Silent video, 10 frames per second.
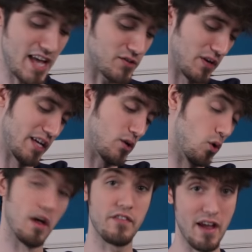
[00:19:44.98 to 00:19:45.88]
That's really
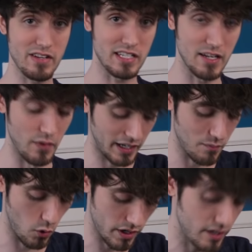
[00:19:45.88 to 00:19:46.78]
cool. If you haven't seen Rick
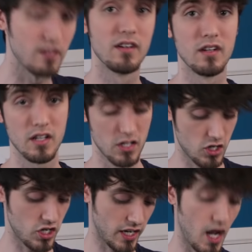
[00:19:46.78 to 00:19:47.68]
and Morty, you
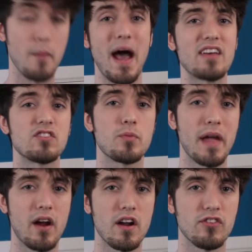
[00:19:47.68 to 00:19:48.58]
should check it out. Ask your
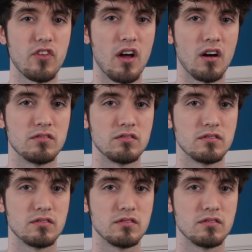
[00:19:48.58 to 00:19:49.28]
parents, though.